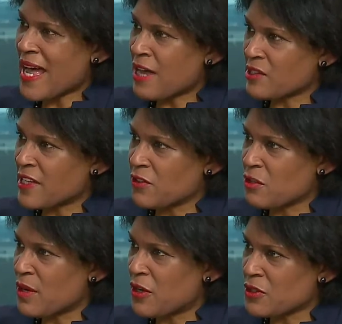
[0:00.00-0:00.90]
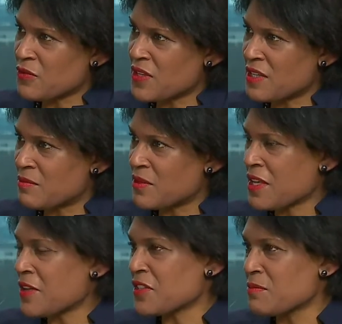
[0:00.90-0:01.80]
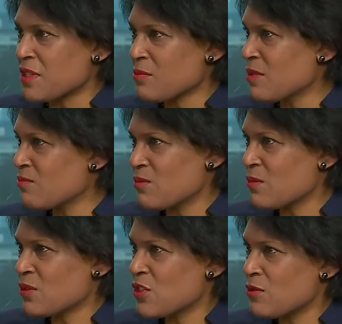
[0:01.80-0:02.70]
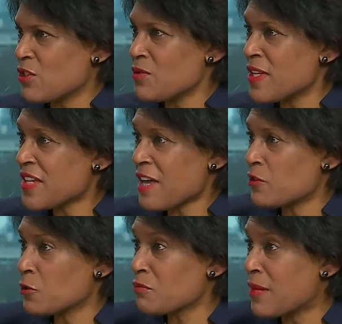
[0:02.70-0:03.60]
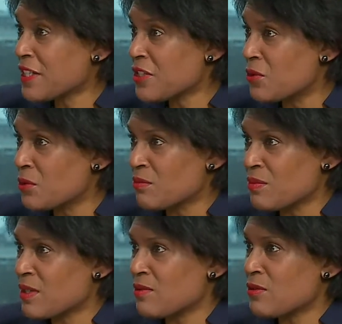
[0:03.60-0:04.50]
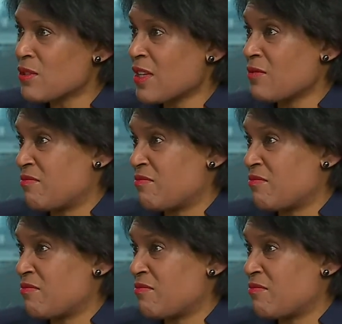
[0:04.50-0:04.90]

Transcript: outlay on the part of the, the customer? I mean, do you, do you need to have a lot of money or can you um, have...